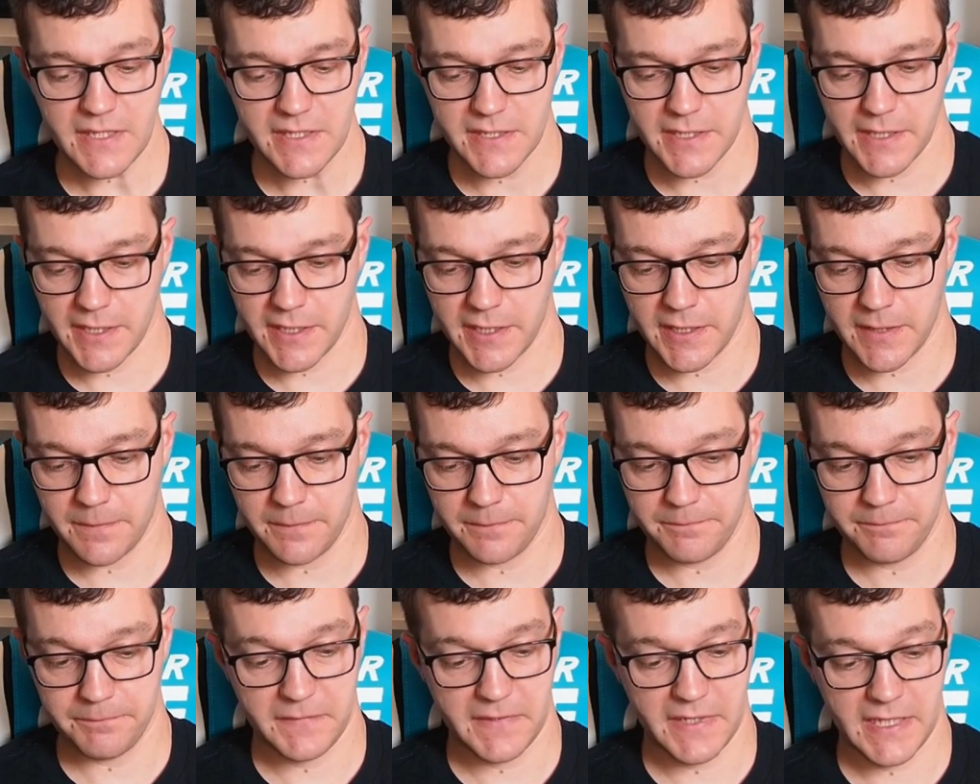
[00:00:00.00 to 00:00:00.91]
And
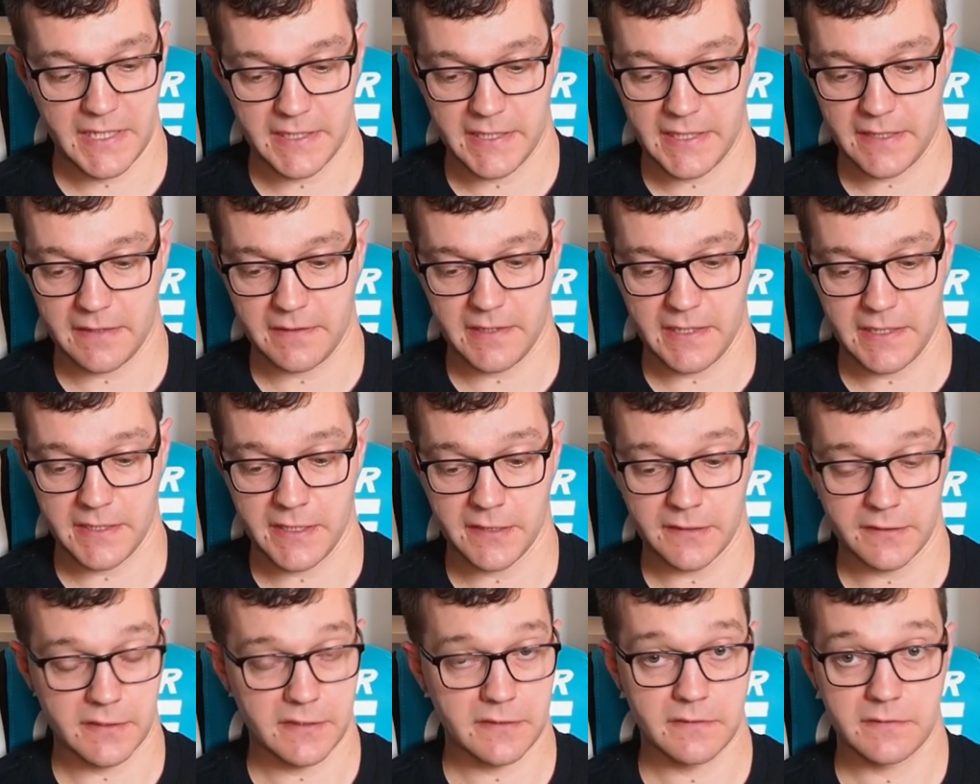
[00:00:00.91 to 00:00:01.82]
I
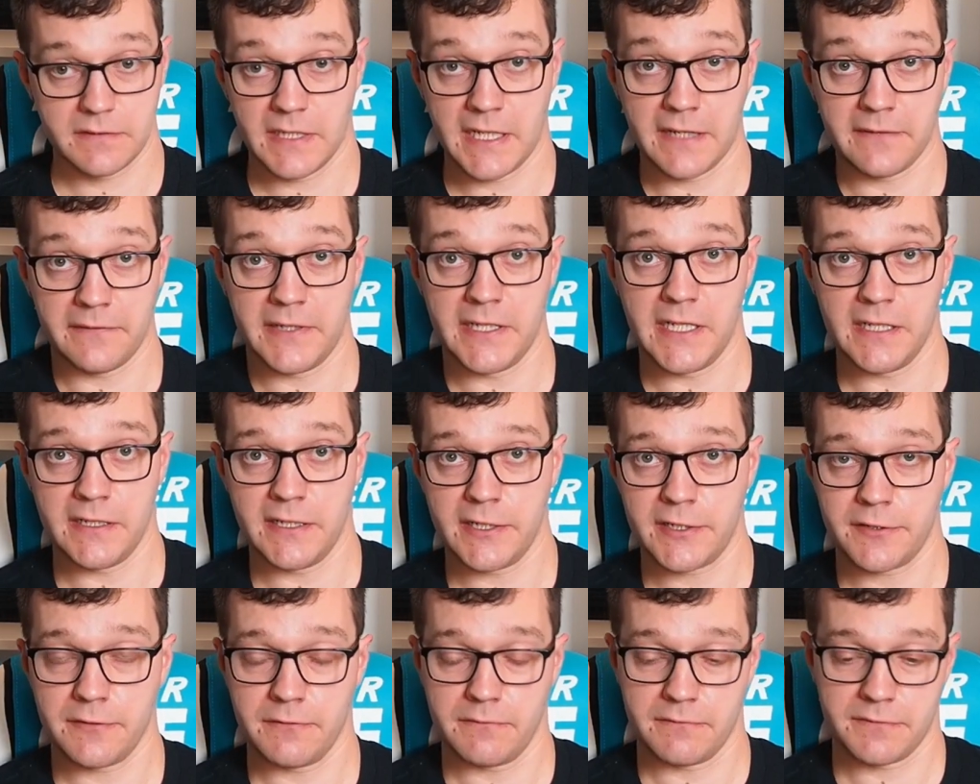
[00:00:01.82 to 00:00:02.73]
didn't have any
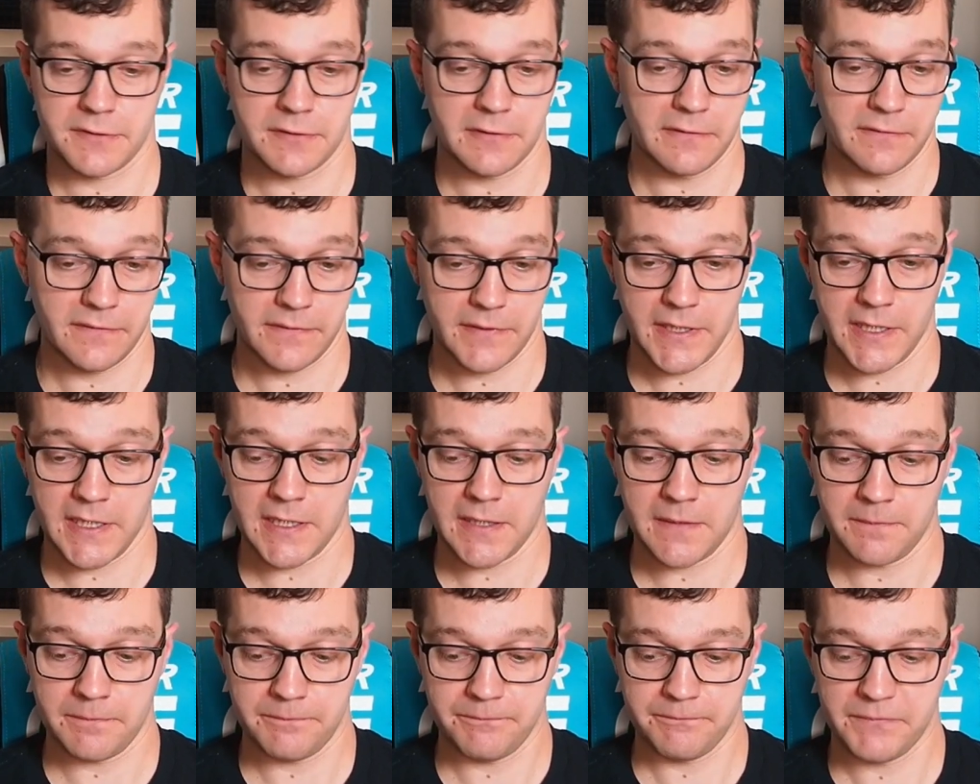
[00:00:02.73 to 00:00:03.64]
additional sort
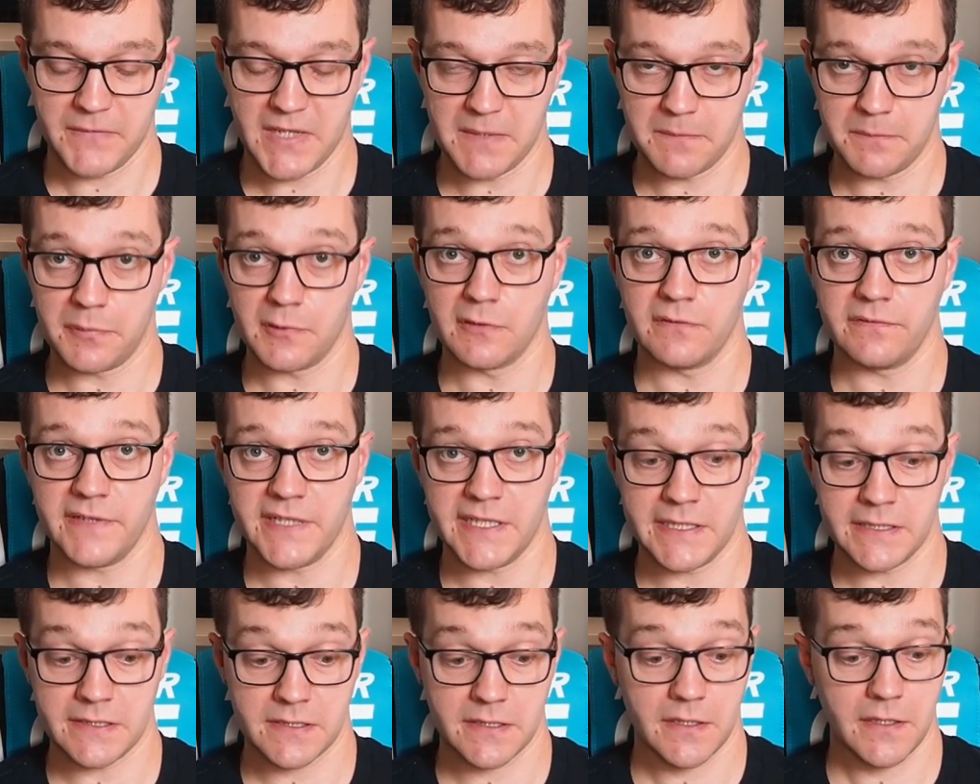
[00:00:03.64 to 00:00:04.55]
of import
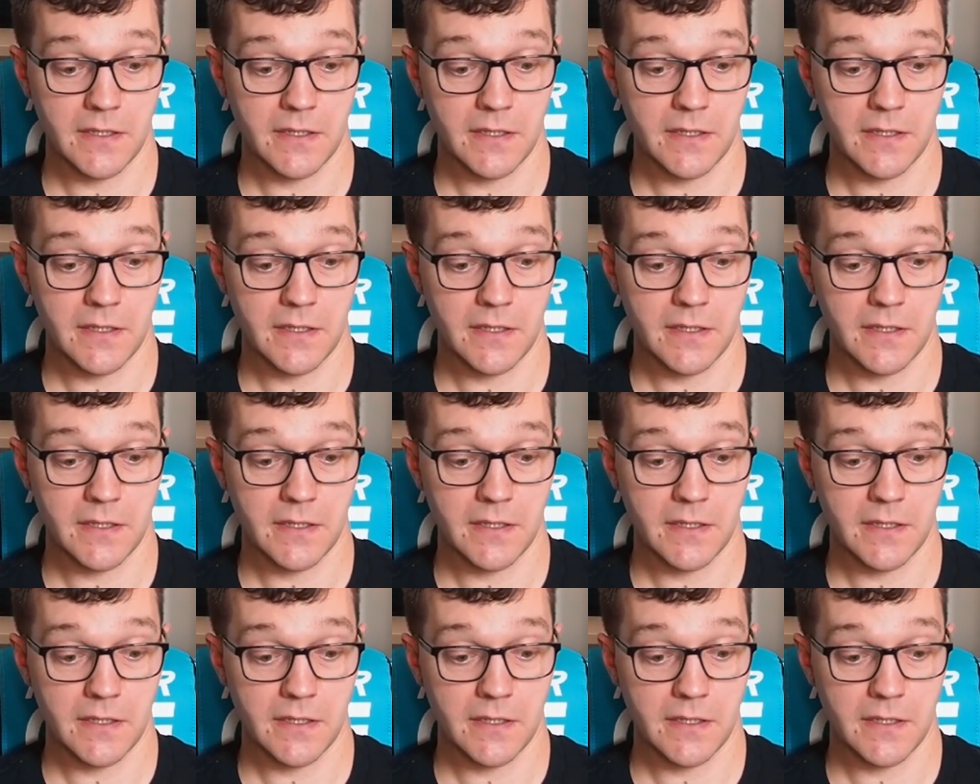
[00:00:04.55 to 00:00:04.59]
fees,